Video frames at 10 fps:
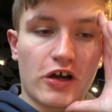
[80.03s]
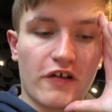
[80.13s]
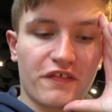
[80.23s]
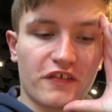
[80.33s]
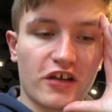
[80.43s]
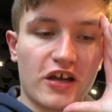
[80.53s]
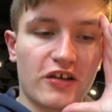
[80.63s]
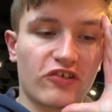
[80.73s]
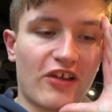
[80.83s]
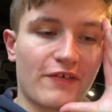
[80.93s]
Costa,
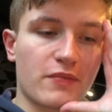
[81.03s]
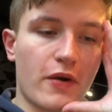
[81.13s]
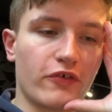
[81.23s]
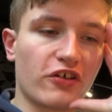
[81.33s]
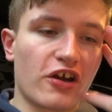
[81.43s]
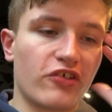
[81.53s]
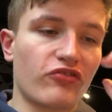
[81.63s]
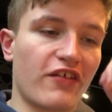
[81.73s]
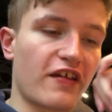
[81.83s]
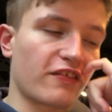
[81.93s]
having a mocha and
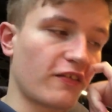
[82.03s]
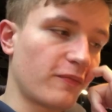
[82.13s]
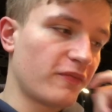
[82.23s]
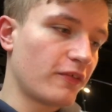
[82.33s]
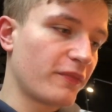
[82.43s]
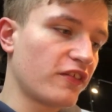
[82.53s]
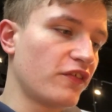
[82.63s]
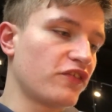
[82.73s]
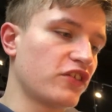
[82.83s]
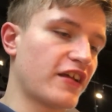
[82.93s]
trying to get some
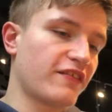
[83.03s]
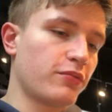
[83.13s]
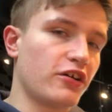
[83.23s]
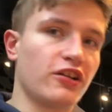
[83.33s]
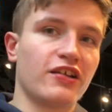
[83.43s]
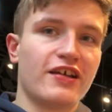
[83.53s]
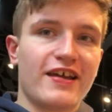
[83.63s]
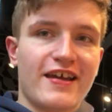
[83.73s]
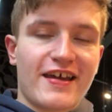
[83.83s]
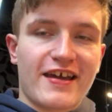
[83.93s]
stuff for that as well.
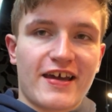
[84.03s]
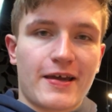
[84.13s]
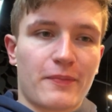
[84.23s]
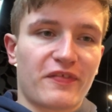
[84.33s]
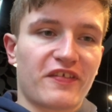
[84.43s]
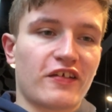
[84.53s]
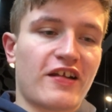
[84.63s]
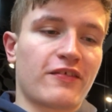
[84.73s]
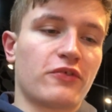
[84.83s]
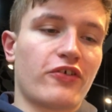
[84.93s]
So
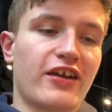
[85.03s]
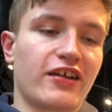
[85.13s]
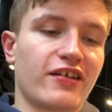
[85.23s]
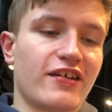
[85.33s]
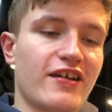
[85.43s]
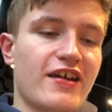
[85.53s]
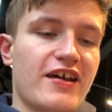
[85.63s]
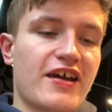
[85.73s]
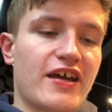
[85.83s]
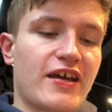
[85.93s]
that's what I'm
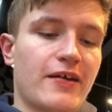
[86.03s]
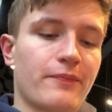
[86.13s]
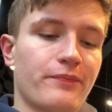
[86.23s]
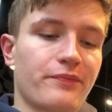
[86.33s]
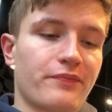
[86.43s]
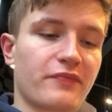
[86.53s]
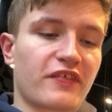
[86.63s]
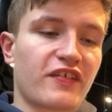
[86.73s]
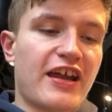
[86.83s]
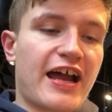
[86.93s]

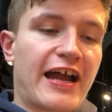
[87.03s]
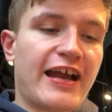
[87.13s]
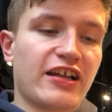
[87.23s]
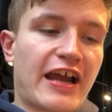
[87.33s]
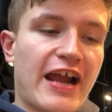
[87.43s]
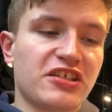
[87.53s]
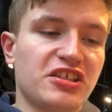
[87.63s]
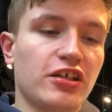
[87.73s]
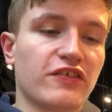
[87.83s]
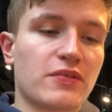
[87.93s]
doing. So yeah, I
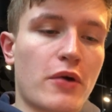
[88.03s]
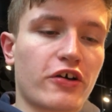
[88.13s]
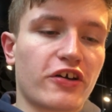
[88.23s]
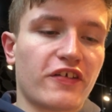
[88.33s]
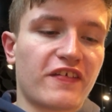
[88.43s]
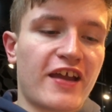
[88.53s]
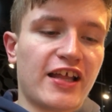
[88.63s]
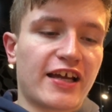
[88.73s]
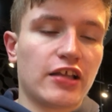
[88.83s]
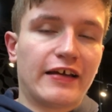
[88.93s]
actually love the mochas here,
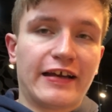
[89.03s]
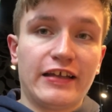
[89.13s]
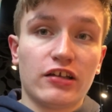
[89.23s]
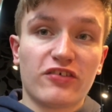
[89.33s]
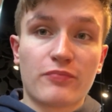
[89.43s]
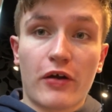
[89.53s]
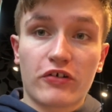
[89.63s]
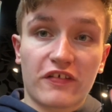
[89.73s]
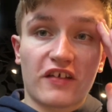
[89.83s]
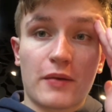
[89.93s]
like I love
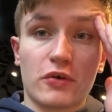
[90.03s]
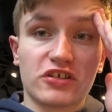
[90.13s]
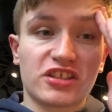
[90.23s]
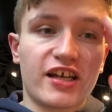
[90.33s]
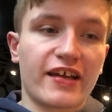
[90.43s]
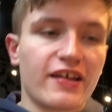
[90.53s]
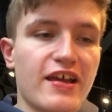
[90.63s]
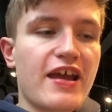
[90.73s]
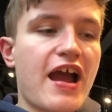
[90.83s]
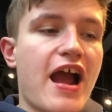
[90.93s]
mocha so much. Like,
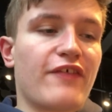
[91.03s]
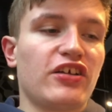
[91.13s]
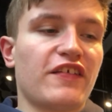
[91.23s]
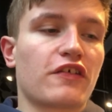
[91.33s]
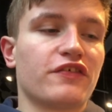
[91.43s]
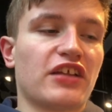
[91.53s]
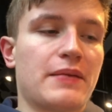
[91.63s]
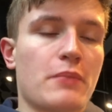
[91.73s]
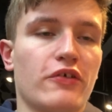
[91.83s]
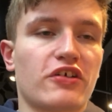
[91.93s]
I've really discovered
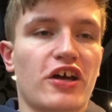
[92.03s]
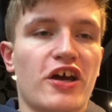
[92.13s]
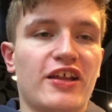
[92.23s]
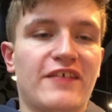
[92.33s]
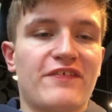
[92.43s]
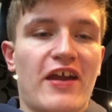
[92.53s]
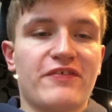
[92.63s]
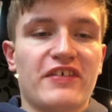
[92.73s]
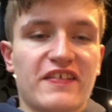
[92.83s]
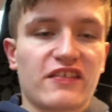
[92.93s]
like mocha like very
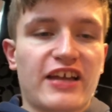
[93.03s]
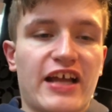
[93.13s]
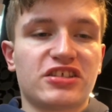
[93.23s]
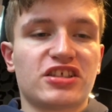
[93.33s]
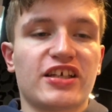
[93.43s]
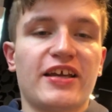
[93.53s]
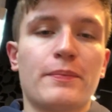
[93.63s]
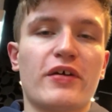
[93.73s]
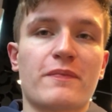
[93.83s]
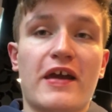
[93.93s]
recently actually,
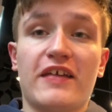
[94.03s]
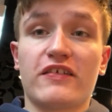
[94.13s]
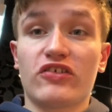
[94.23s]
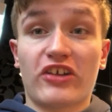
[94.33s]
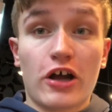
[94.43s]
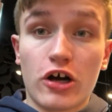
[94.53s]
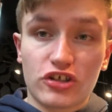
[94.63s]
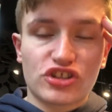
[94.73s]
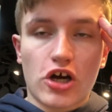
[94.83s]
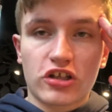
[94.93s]
but it's basically just like hot
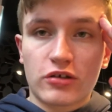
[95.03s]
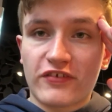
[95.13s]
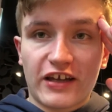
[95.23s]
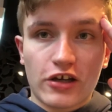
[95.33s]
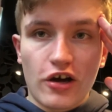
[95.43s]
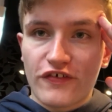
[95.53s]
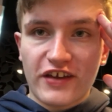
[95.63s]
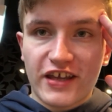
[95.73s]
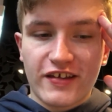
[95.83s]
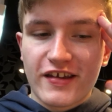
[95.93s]
chocolate with like
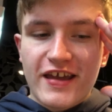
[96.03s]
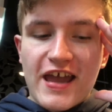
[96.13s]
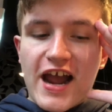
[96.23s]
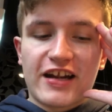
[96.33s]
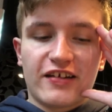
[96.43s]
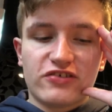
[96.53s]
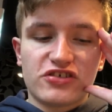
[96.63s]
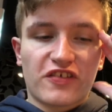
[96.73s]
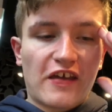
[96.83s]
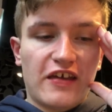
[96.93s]
coffee and it
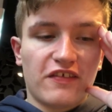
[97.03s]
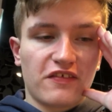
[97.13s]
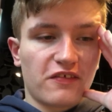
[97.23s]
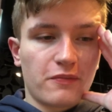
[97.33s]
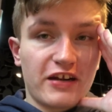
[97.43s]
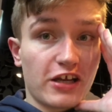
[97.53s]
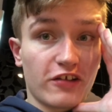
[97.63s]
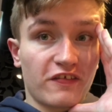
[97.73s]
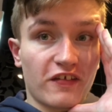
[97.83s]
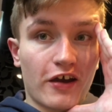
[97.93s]
just tastes really
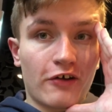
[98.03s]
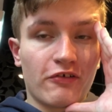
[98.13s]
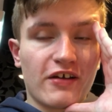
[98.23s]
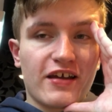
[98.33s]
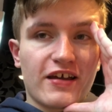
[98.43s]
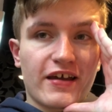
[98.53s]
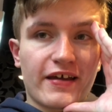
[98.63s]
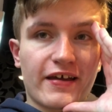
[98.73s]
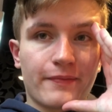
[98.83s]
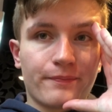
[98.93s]
good, so
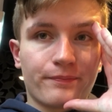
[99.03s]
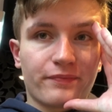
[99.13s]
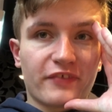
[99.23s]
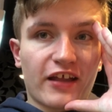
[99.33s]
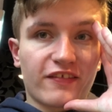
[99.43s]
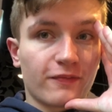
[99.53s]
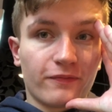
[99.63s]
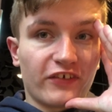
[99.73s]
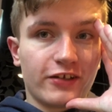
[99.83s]
that's something.